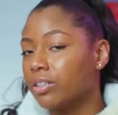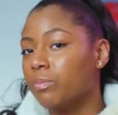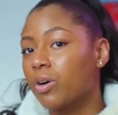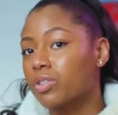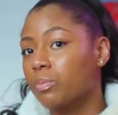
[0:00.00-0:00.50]
the
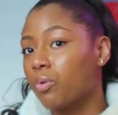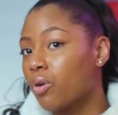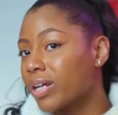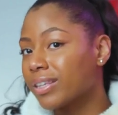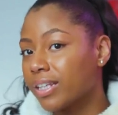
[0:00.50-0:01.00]
most
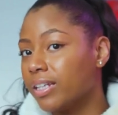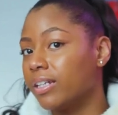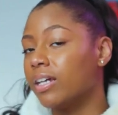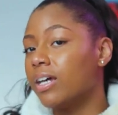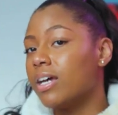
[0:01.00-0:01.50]
important
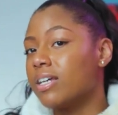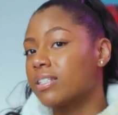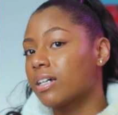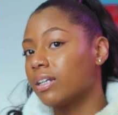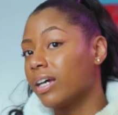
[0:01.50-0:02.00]
thing is
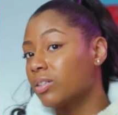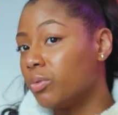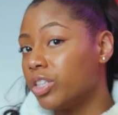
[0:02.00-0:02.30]
to collect